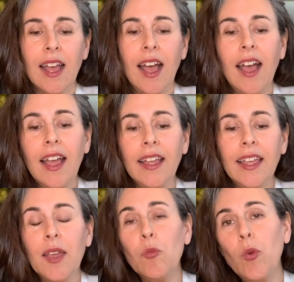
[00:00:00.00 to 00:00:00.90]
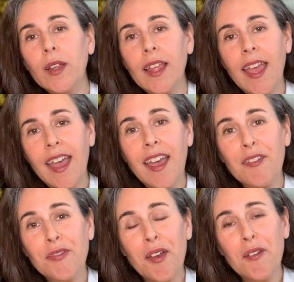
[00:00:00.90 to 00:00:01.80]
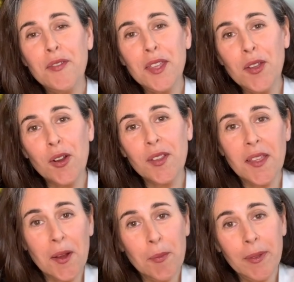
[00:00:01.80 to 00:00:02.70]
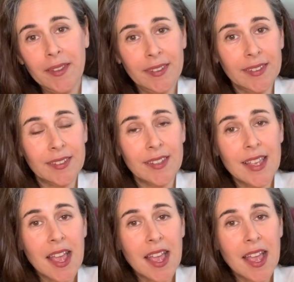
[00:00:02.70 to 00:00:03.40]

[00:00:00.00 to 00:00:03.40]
I am one half of the Yarn Therapists.